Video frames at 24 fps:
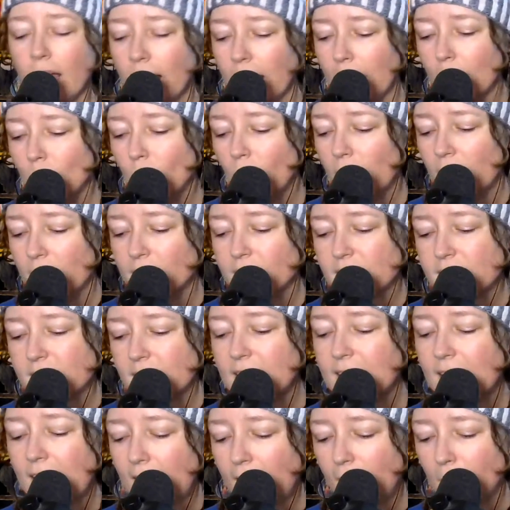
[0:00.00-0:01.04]
And what I've
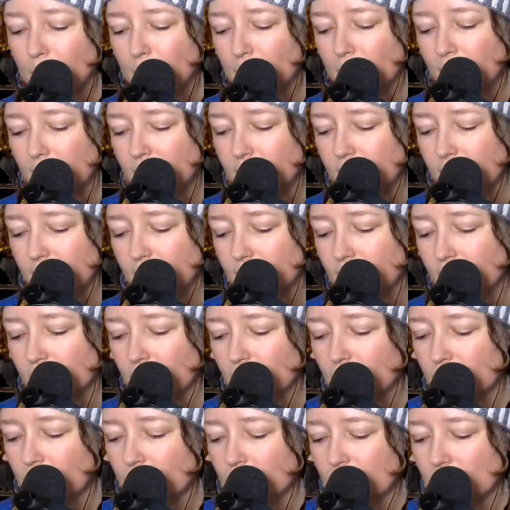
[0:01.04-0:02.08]
seen happen
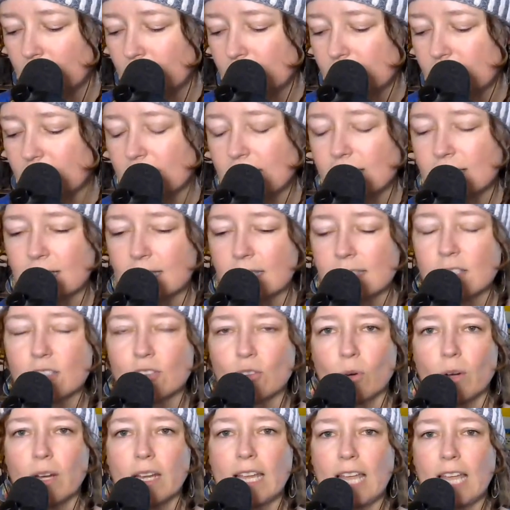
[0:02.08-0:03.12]
since this
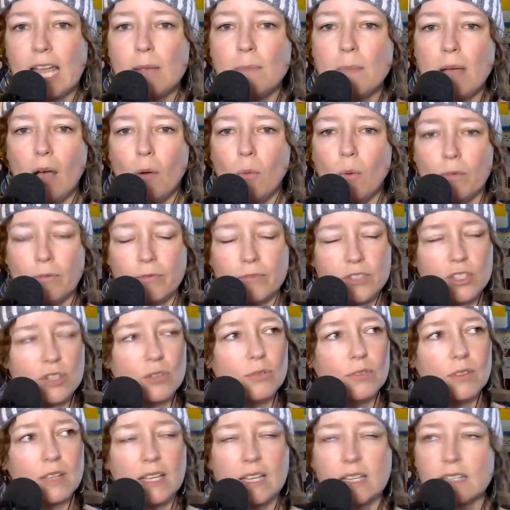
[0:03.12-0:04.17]
story came out, well,
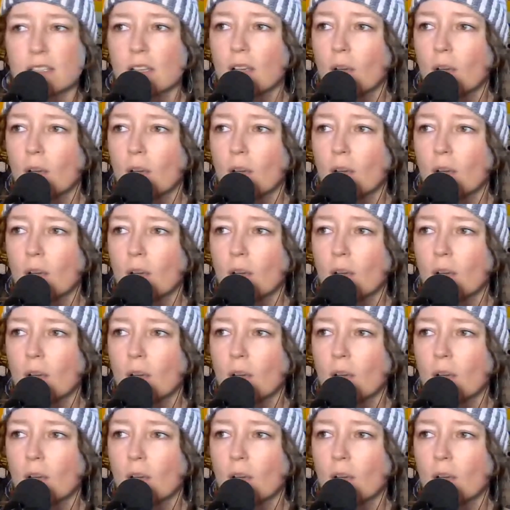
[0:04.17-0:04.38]
2 things.